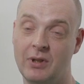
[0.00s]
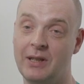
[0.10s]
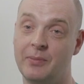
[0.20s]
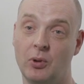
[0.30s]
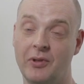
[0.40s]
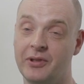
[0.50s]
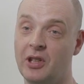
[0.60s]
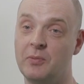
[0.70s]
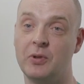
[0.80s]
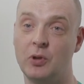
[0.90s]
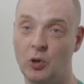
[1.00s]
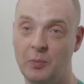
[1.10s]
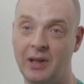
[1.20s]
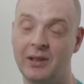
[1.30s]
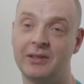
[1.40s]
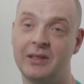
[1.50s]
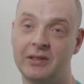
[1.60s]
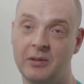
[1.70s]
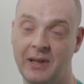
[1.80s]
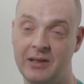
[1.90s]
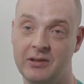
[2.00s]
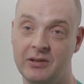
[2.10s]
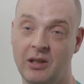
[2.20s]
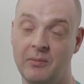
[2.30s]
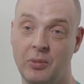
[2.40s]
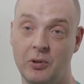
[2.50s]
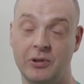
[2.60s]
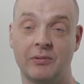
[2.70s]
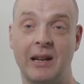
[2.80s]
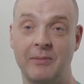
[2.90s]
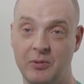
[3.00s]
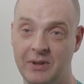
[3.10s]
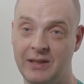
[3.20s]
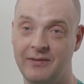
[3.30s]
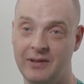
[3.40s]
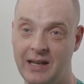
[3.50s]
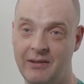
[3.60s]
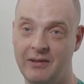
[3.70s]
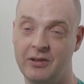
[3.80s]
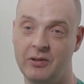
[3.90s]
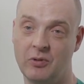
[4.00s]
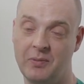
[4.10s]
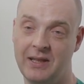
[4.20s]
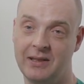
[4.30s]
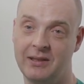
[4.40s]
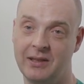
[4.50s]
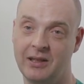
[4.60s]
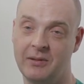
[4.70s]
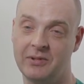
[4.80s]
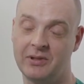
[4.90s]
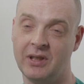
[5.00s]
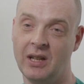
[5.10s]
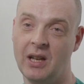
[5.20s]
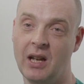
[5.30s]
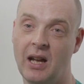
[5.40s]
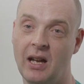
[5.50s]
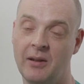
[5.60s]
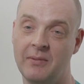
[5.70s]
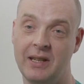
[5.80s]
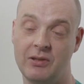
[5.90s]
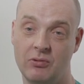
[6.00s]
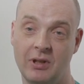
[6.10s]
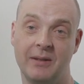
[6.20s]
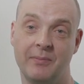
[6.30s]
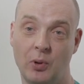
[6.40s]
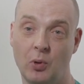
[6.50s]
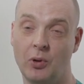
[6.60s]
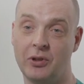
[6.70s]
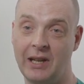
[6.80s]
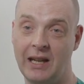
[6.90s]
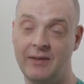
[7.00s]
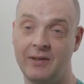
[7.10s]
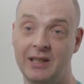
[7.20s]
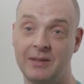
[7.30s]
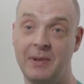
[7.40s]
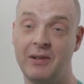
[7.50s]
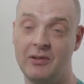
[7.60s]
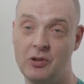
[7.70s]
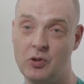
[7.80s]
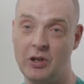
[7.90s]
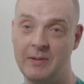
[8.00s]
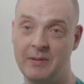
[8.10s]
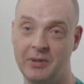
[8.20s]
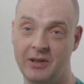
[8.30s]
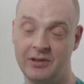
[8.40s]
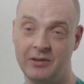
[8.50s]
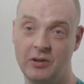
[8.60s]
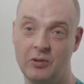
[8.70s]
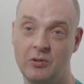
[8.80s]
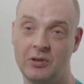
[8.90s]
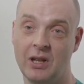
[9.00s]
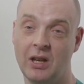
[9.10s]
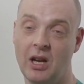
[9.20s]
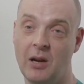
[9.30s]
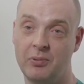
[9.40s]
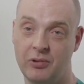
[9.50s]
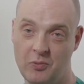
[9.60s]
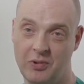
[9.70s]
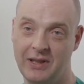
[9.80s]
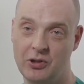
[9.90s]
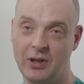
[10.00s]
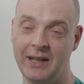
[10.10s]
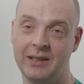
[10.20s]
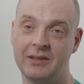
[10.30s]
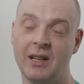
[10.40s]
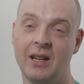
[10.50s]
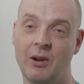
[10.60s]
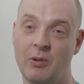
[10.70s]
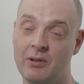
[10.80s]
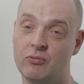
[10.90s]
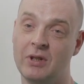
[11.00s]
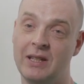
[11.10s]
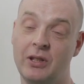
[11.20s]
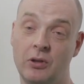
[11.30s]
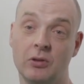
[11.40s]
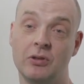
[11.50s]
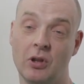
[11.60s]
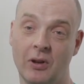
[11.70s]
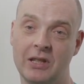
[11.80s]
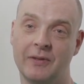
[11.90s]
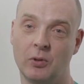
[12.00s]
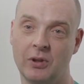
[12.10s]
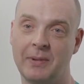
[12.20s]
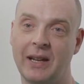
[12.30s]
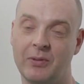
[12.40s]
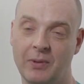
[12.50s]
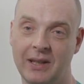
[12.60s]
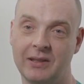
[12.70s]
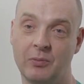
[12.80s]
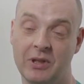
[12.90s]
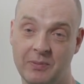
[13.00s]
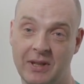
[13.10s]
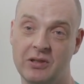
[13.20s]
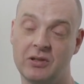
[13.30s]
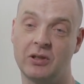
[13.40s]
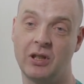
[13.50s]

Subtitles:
really important there's an open door policy so patients aren't pushed around between different areas and repeated times. It's really important to have an experienced streaming person who's appropriately trained with a really good knowledge of all the pathways of which patients to